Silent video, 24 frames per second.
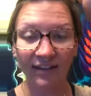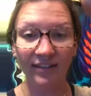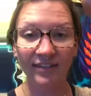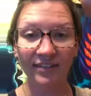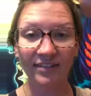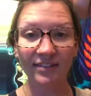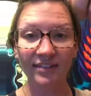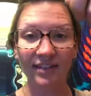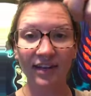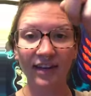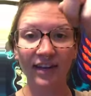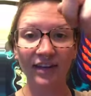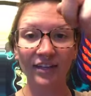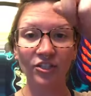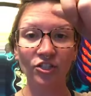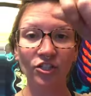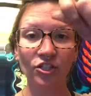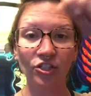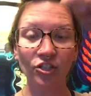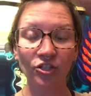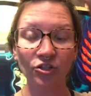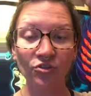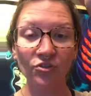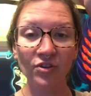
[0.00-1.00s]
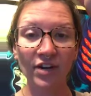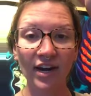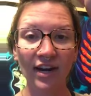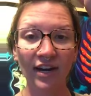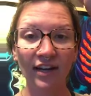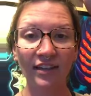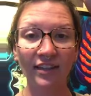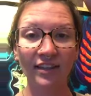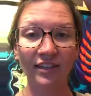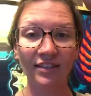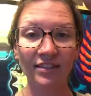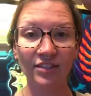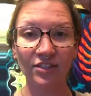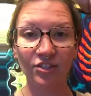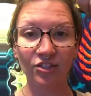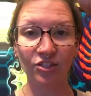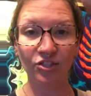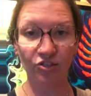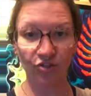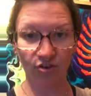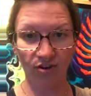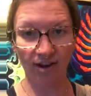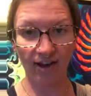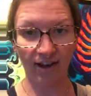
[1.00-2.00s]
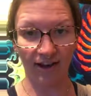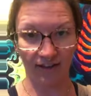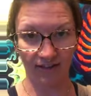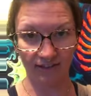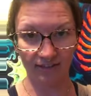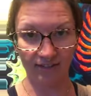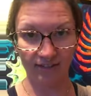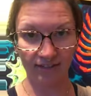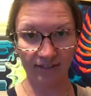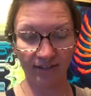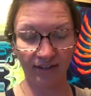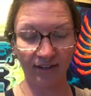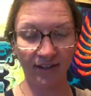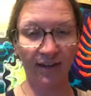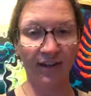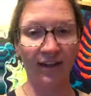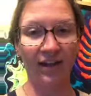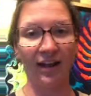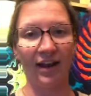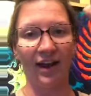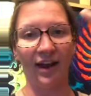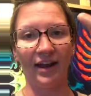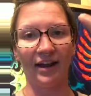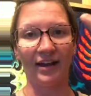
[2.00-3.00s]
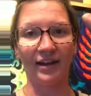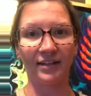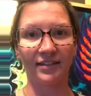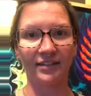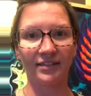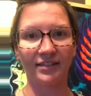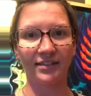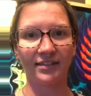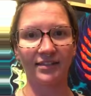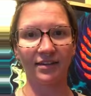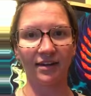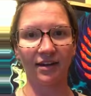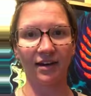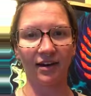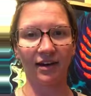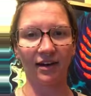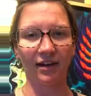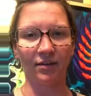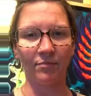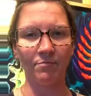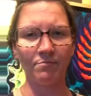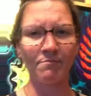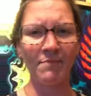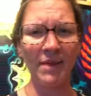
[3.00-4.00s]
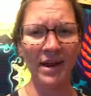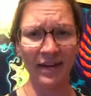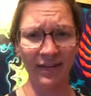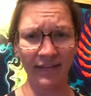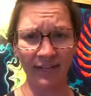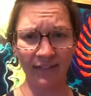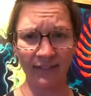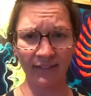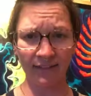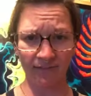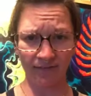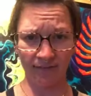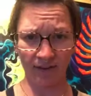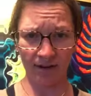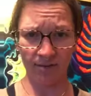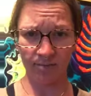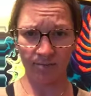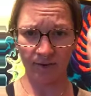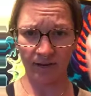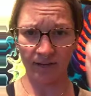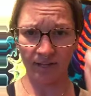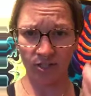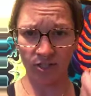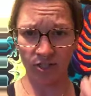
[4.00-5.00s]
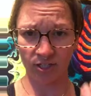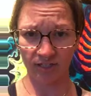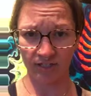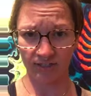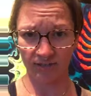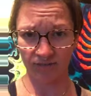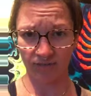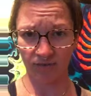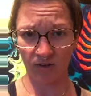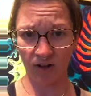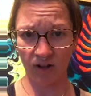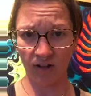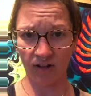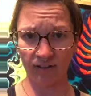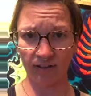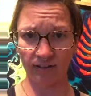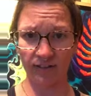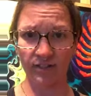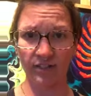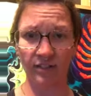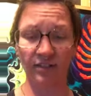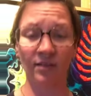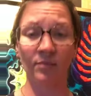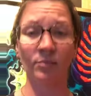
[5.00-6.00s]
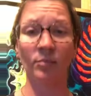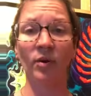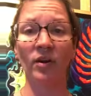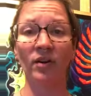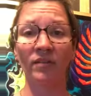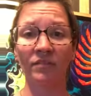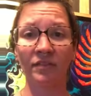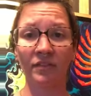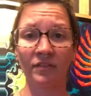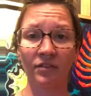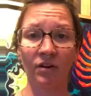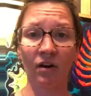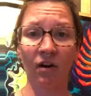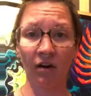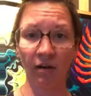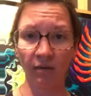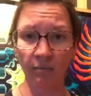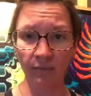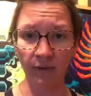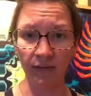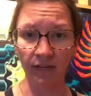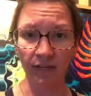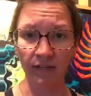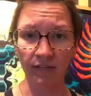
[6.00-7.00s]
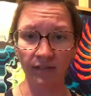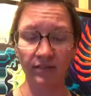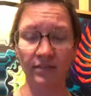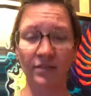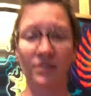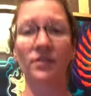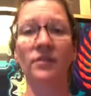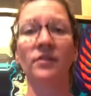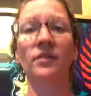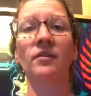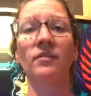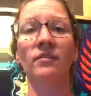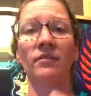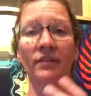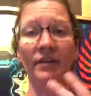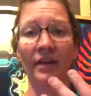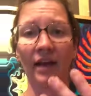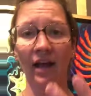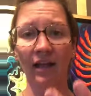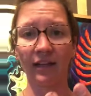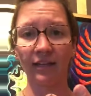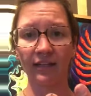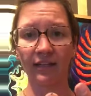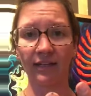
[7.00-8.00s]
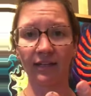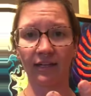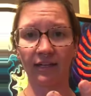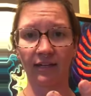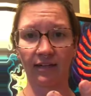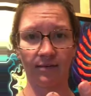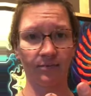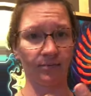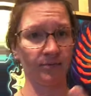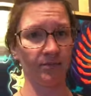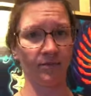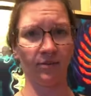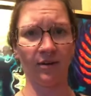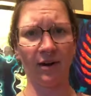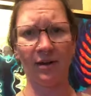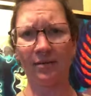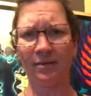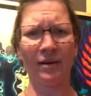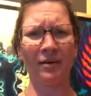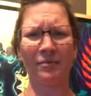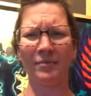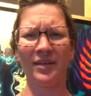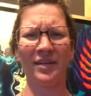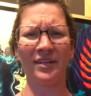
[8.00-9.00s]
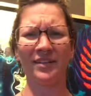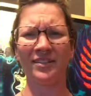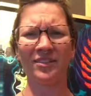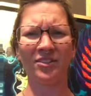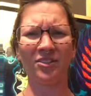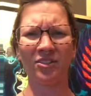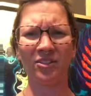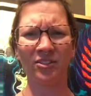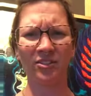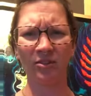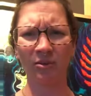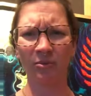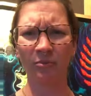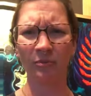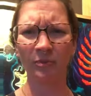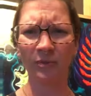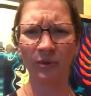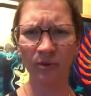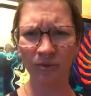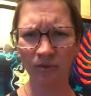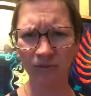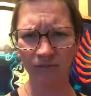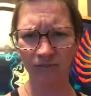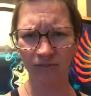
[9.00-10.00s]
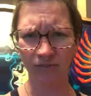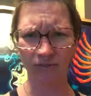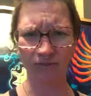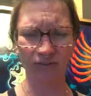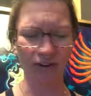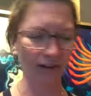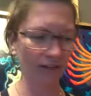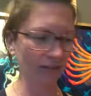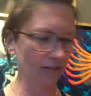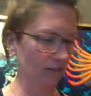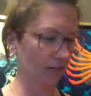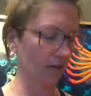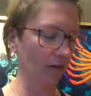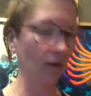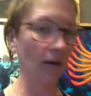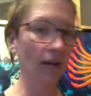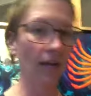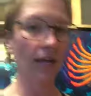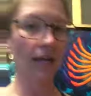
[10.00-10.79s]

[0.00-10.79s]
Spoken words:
is like tuning these strings and making the vibrations fall into the perfect harmony so that reality comes through. I mean, it's just so beautiful, right? So